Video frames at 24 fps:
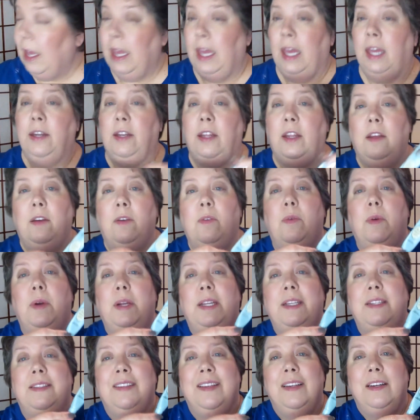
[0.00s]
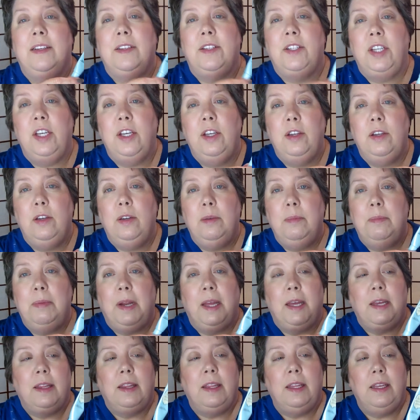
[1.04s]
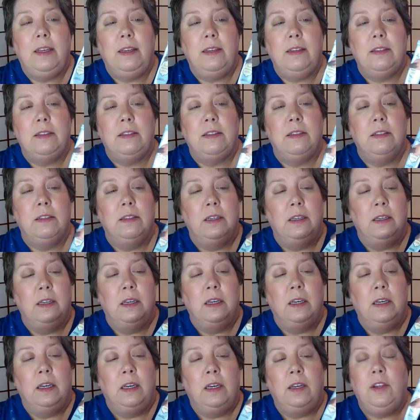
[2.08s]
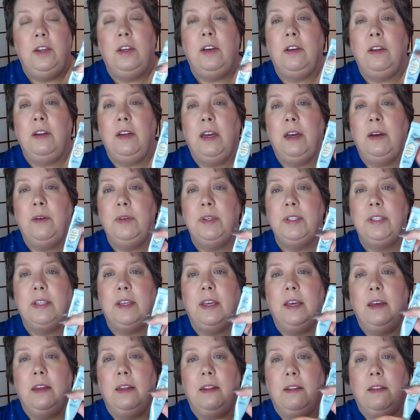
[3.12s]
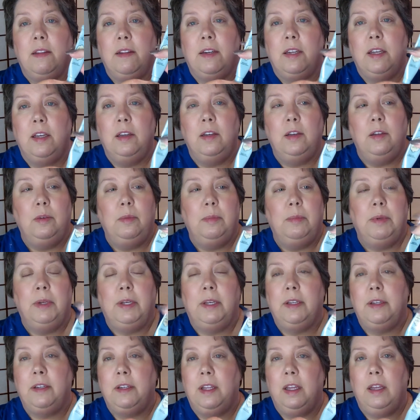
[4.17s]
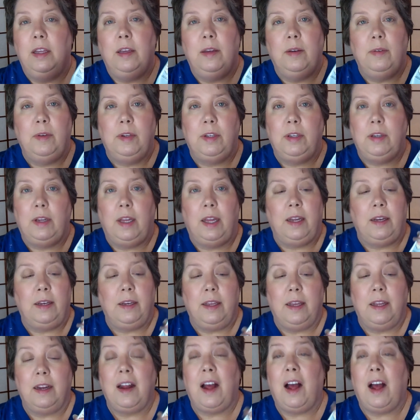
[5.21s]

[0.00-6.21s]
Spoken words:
And two, when it's in a tube like this, you can always cut the tube in two and get